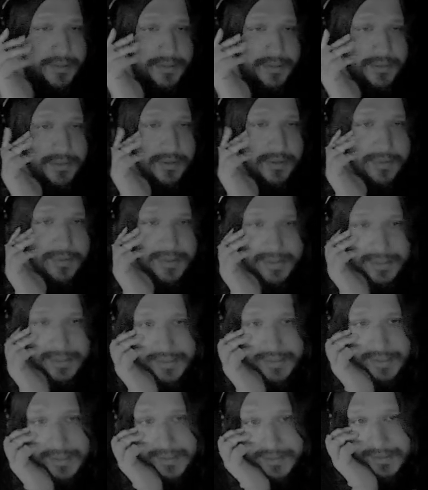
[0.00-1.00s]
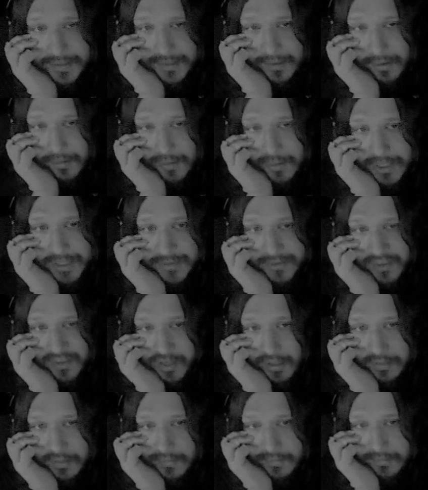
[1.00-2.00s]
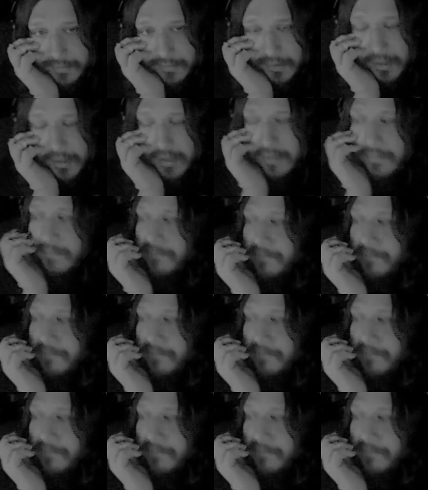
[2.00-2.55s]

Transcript: Those always exist. They're always fun, right?